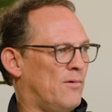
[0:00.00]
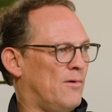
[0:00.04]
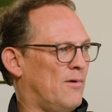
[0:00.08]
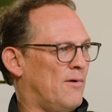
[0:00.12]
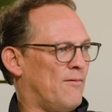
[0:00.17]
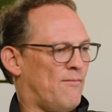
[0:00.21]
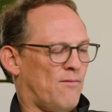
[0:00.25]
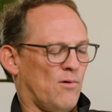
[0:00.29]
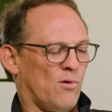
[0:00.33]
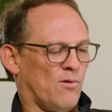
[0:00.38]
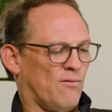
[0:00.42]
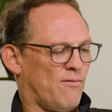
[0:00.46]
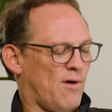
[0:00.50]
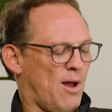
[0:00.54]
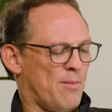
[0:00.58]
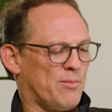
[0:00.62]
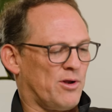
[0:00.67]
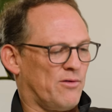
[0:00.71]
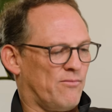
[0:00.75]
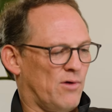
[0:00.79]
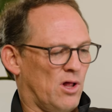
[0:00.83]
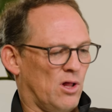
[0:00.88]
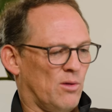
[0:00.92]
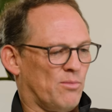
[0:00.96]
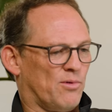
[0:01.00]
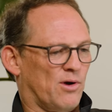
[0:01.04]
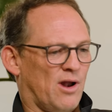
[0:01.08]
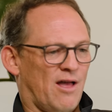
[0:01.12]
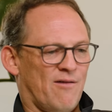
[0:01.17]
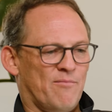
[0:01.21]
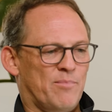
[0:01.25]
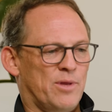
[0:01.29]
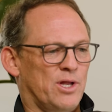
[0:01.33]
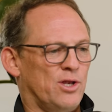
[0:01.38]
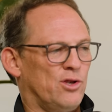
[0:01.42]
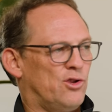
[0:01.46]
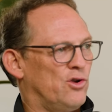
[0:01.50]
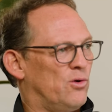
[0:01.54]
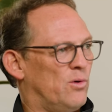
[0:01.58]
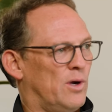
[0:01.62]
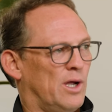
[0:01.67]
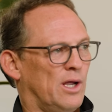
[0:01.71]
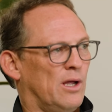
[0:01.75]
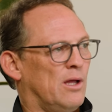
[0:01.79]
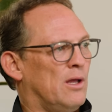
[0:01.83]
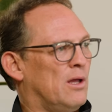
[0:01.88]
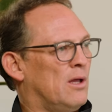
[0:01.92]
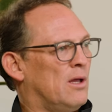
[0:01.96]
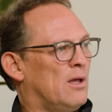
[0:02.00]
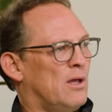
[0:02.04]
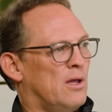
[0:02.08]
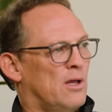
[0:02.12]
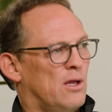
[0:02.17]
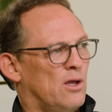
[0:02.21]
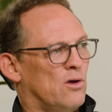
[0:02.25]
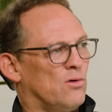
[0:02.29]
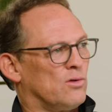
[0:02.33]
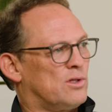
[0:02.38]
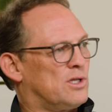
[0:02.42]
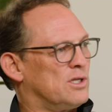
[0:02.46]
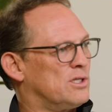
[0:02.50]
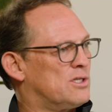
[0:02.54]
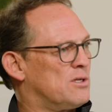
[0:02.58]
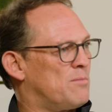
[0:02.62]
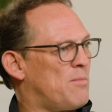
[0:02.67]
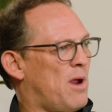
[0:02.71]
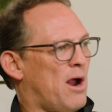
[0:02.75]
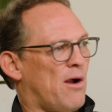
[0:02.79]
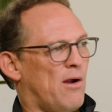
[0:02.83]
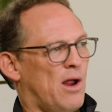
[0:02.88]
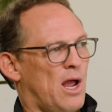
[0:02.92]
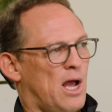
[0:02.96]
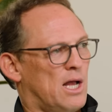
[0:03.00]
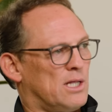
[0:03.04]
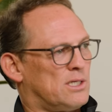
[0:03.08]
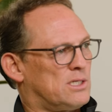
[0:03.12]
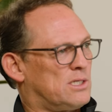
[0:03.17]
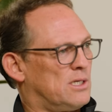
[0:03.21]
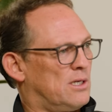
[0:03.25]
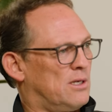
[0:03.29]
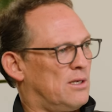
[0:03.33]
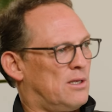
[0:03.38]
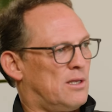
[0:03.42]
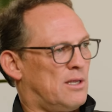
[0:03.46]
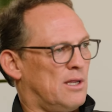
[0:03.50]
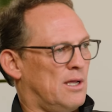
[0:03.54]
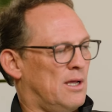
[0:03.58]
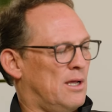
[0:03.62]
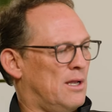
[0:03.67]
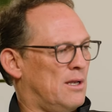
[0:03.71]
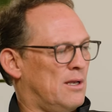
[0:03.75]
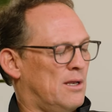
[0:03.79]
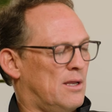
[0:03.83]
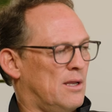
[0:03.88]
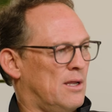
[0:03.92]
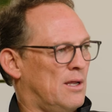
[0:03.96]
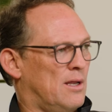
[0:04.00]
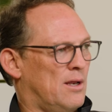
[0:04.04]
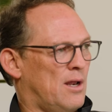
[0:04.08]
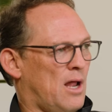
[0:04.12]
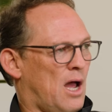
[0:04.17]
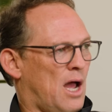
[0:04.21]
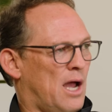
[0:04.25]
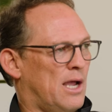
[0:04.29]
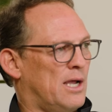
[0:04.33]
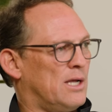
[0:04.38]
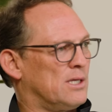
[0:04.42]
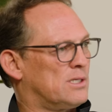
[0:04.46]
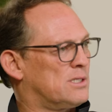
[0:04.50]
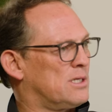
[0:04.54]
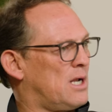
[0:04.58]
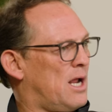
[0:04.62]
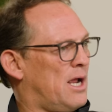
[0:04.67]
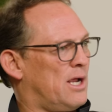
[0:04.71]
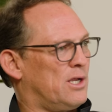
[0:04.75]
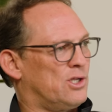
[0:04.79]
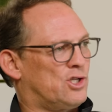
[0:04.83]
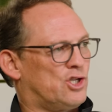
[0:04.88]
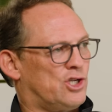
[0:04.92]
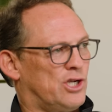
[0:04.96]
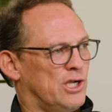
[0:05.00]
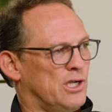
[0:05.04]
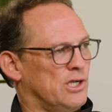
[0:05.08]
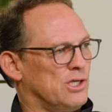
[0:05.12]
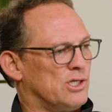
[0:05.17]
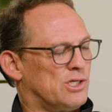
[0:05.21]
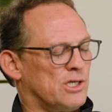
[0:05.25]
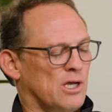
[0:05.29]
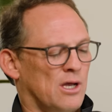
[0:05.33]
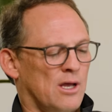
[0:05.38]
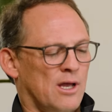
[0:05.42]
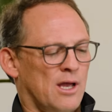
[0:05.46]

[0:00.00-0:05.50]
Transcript: If I'm a developer and I've been doing Hiltons and Marriotts and Hyatts and IHGs,